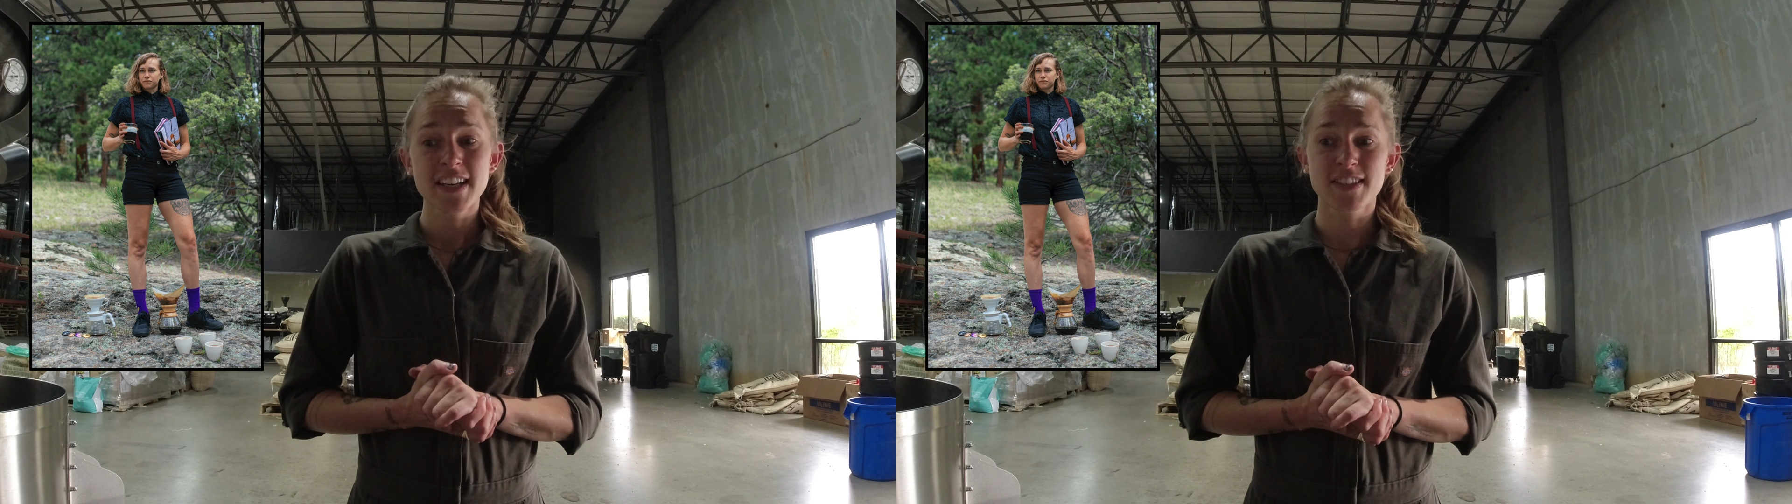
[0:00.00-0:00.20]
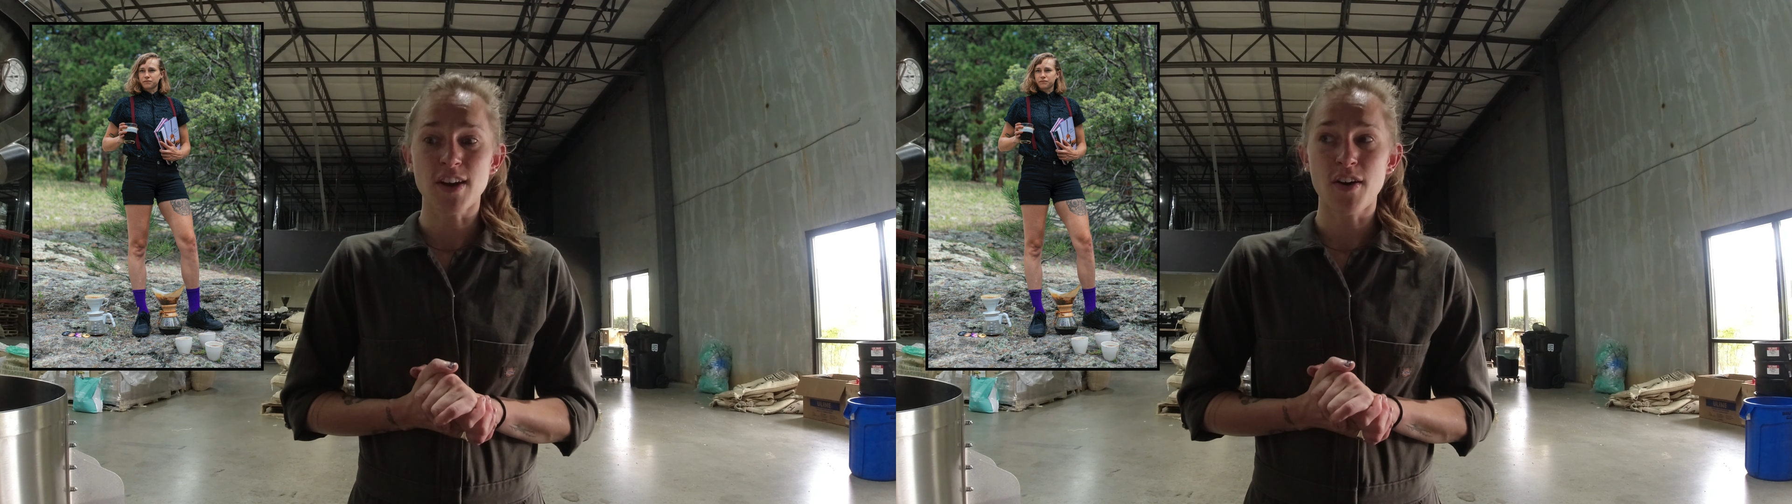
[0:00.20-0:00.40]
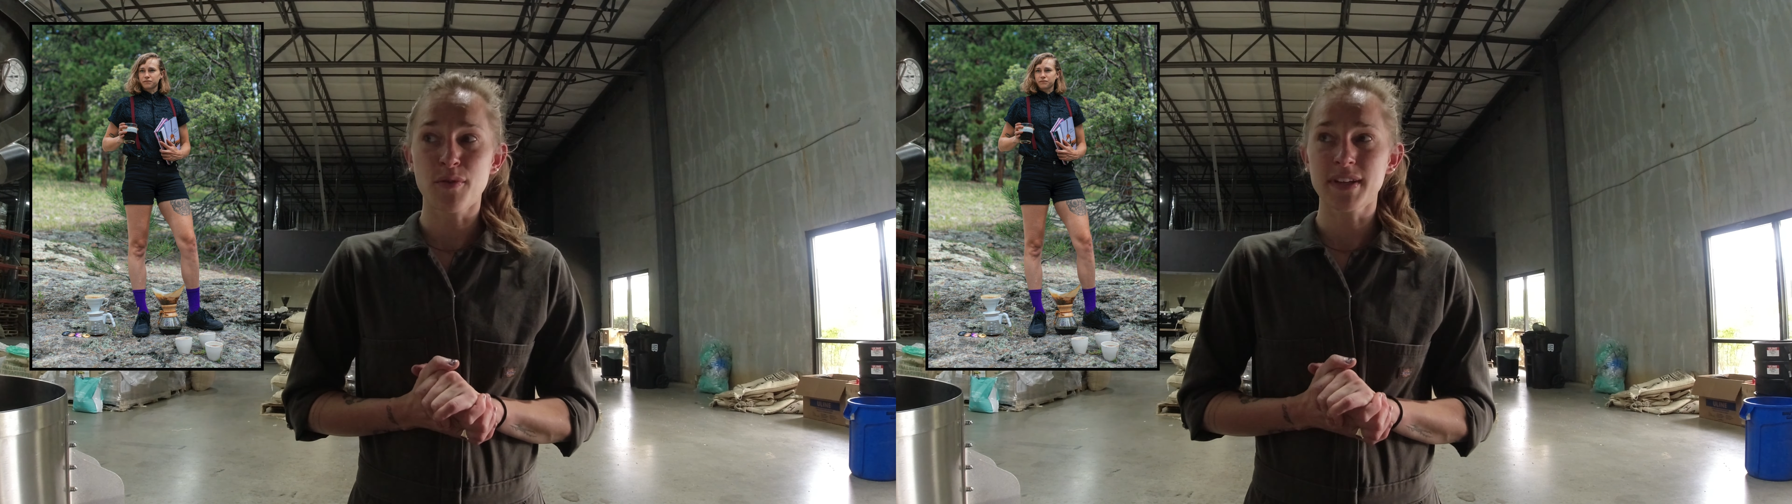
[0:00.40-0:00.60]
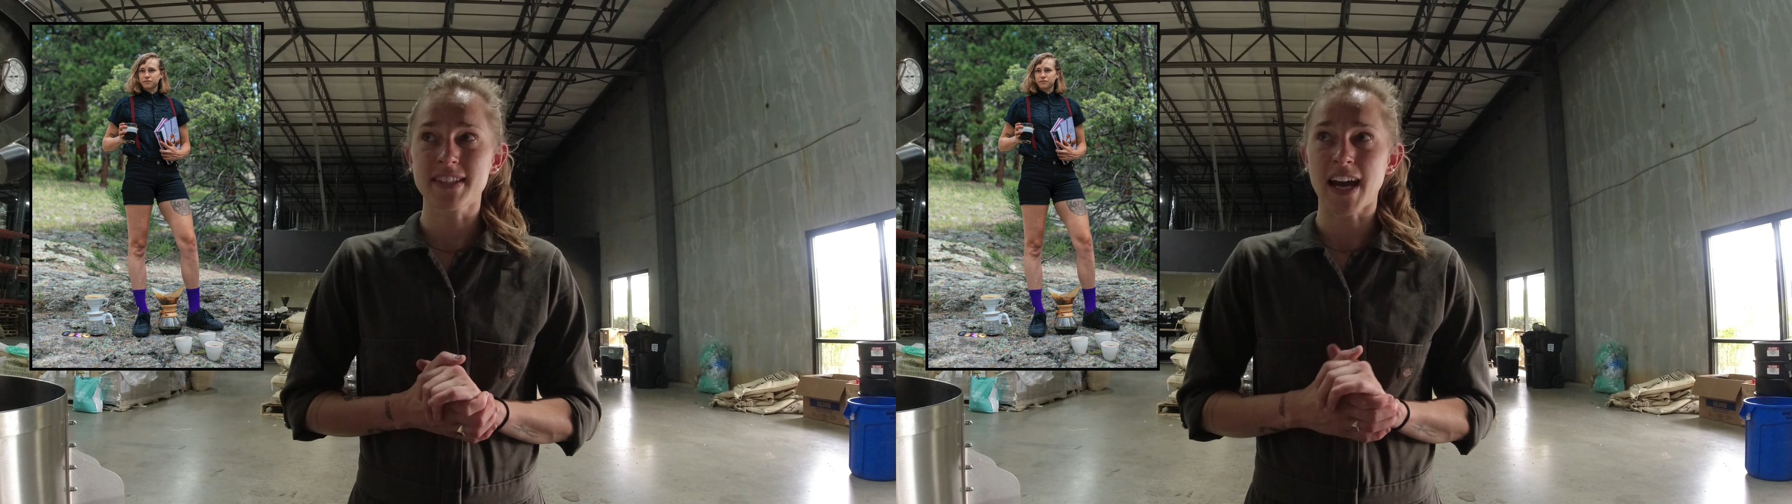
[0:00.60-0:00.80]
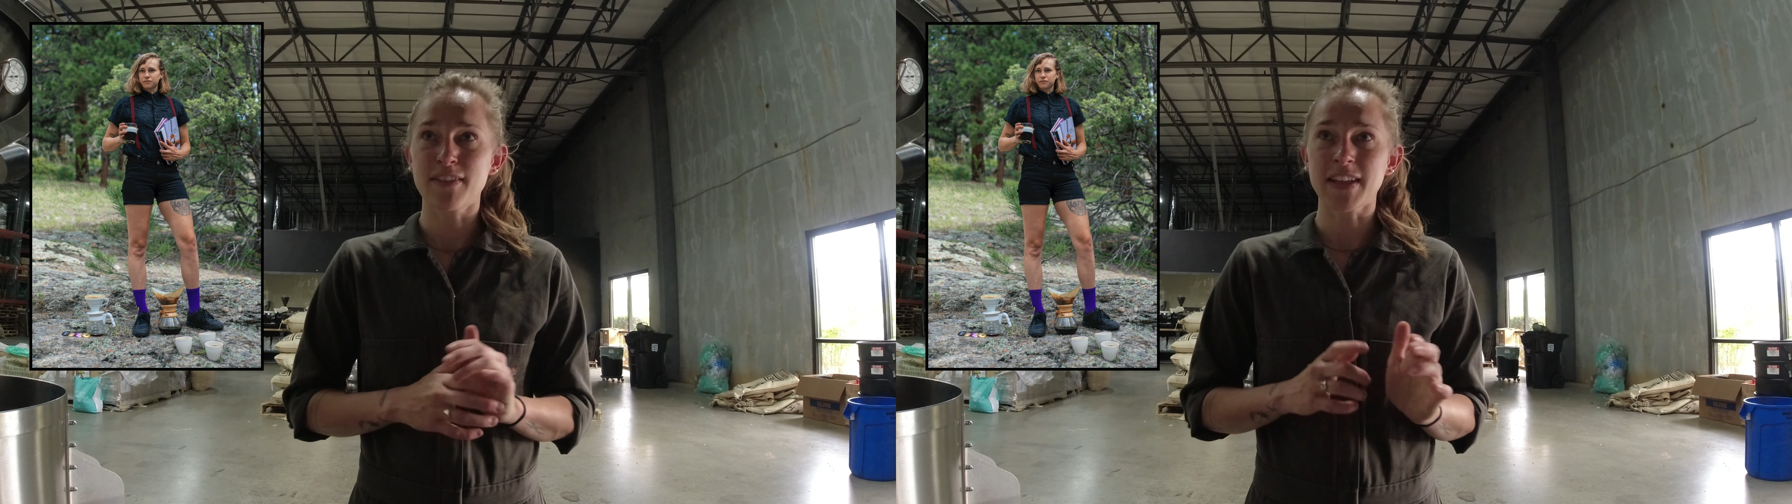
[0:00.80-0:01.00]
so
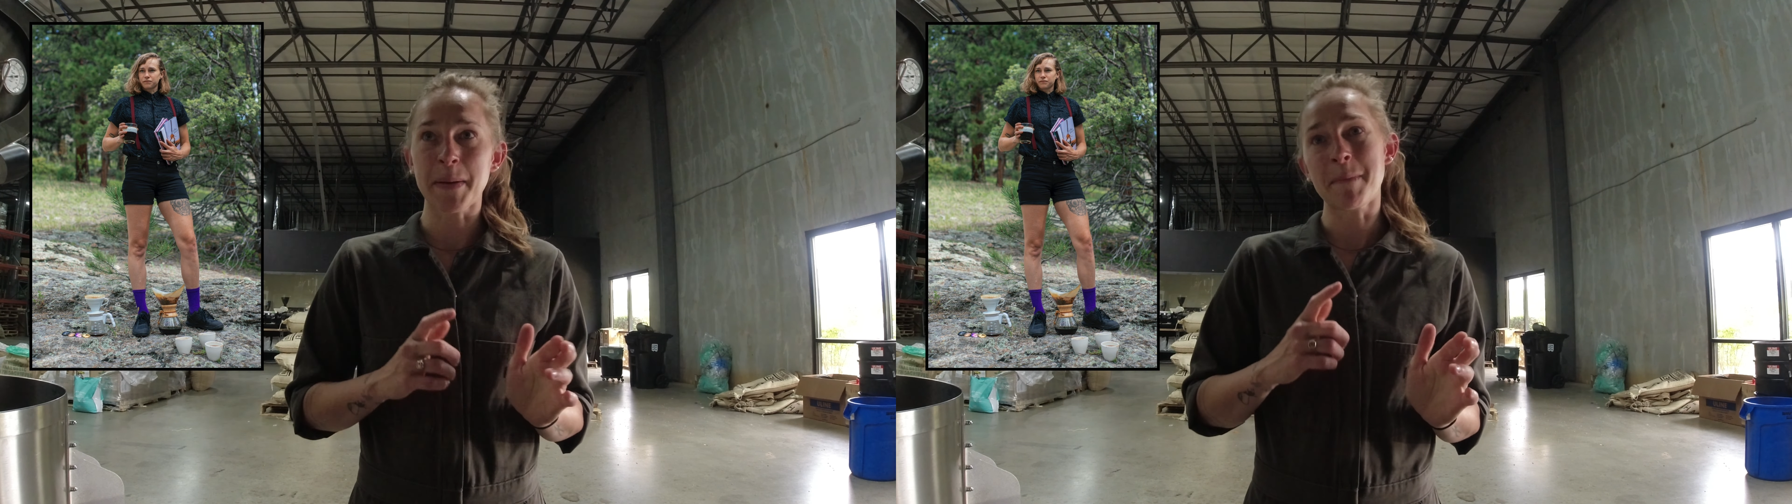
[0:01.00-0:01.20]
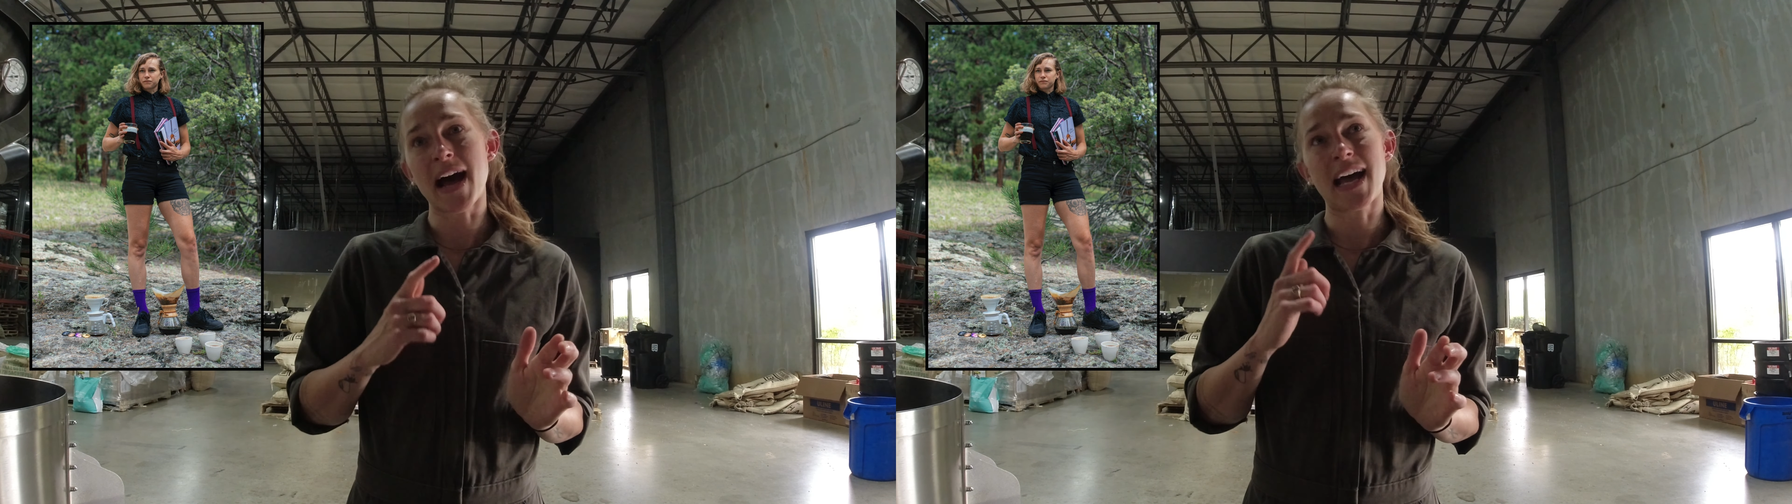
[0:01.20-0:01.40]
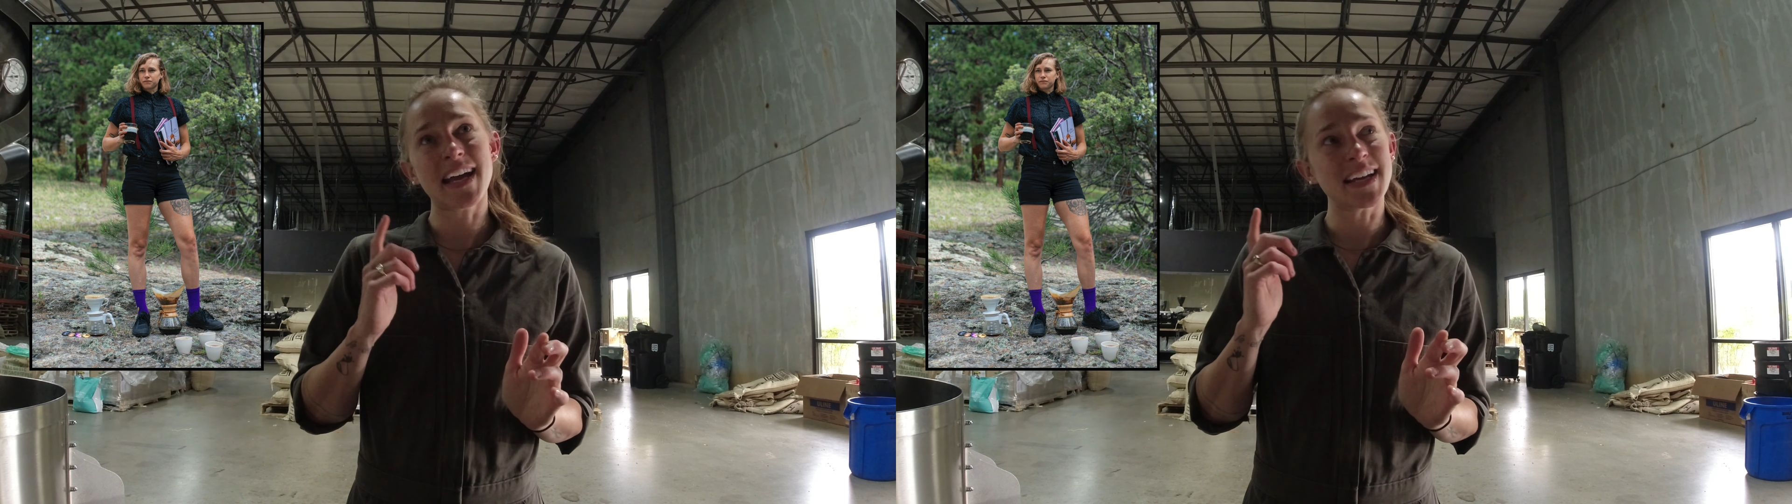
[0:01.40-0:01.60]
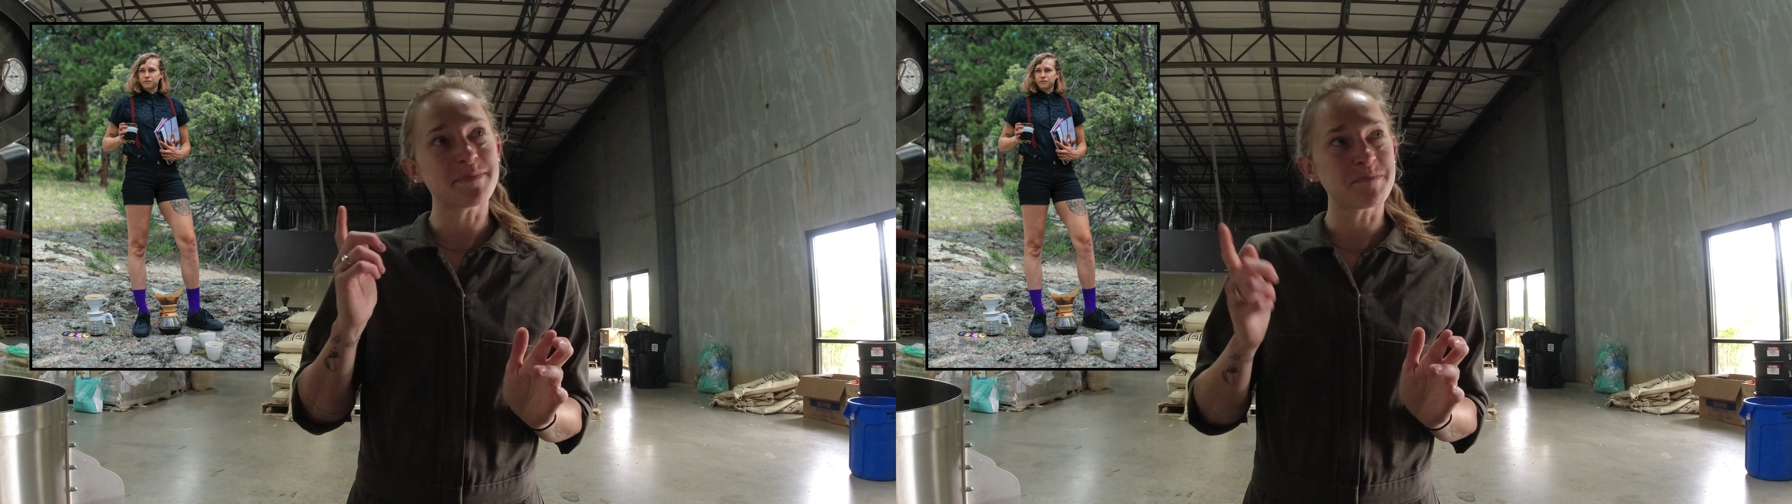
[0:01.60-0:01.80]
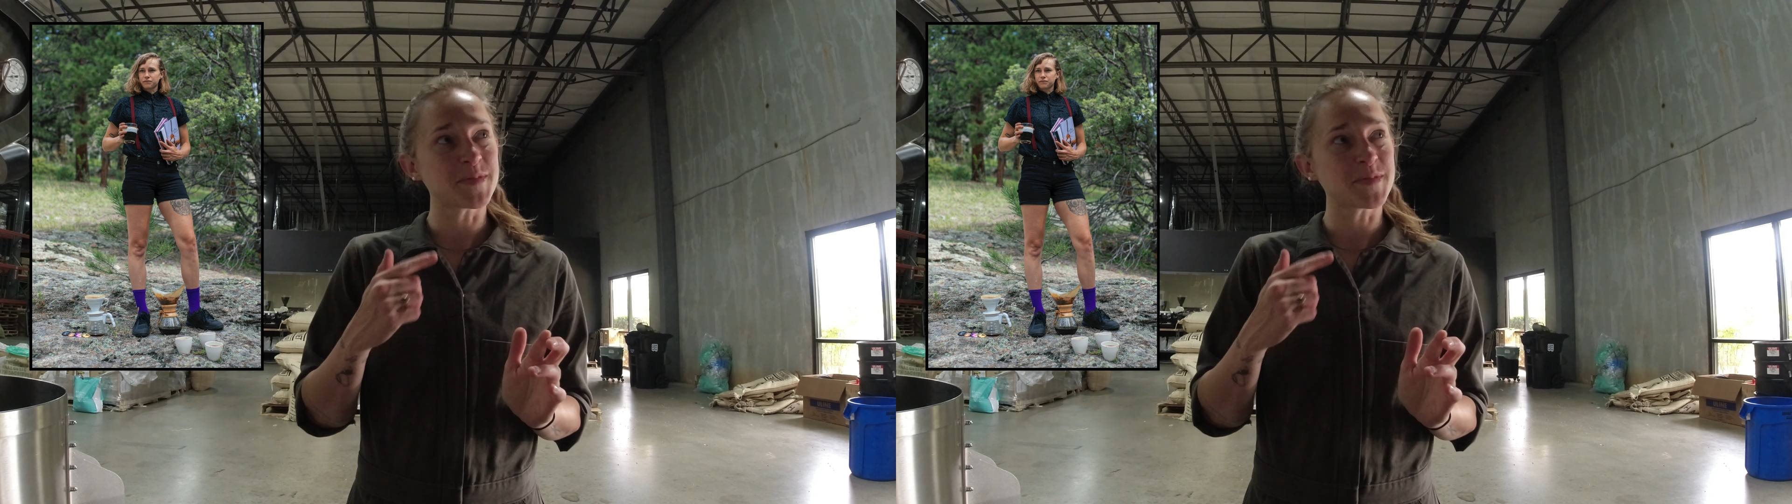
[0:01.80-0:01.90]
it's kind of like my